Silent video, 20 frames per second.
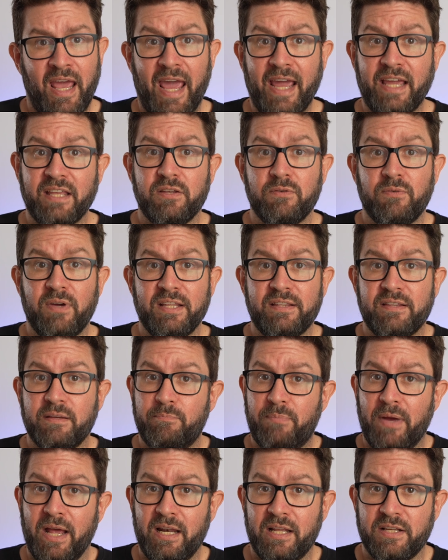Activate the
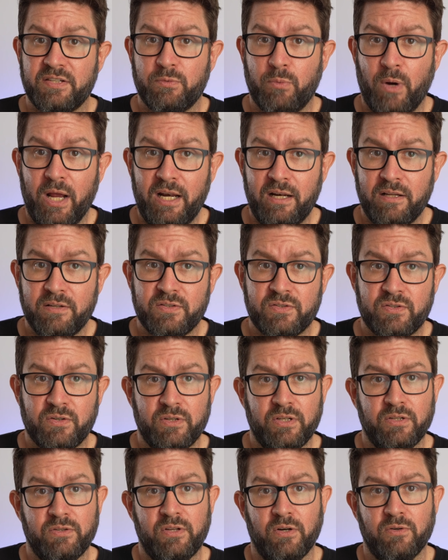bell as well so
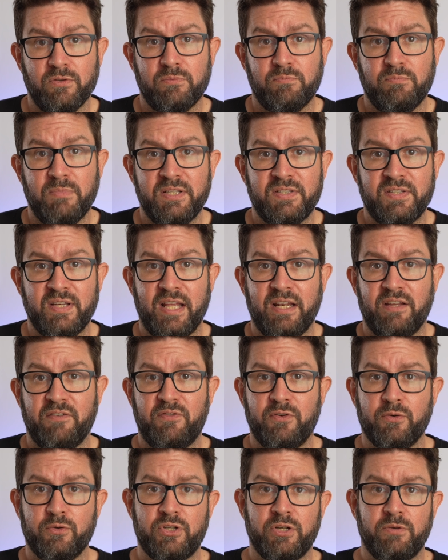you don't miss any
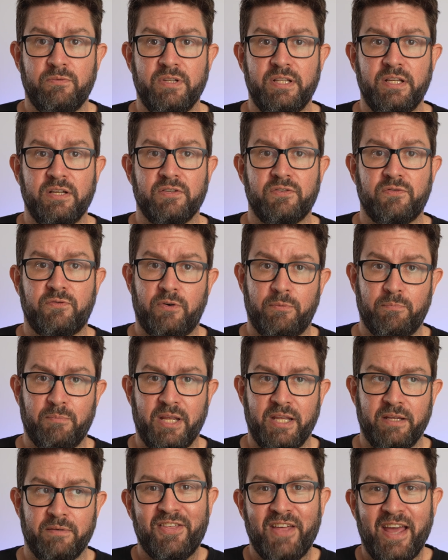future videos from
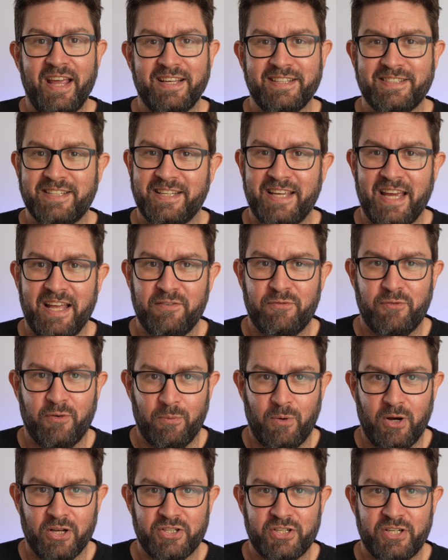me. Thanks again for
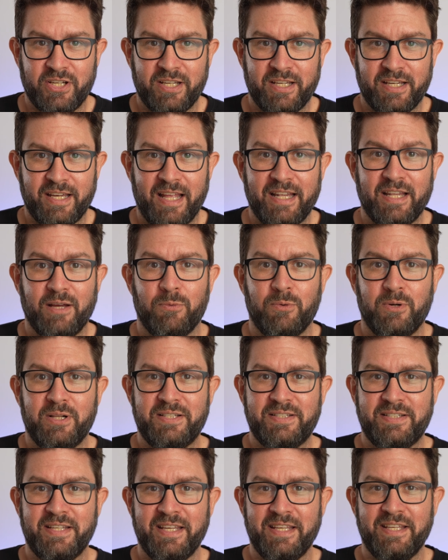watching and I will
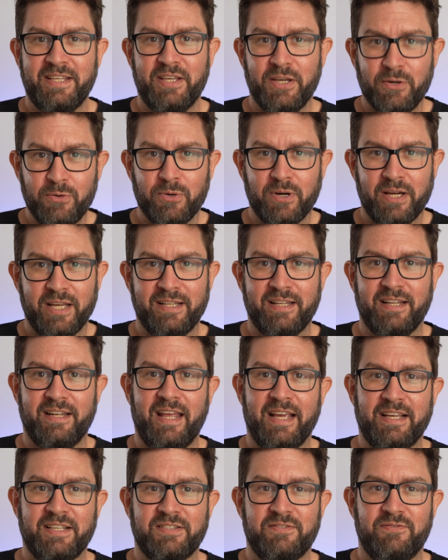see you in the
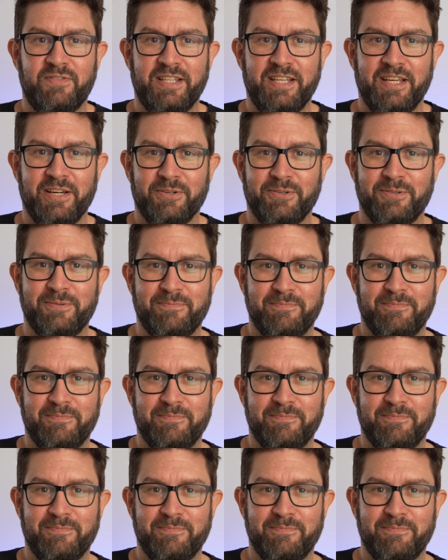next video.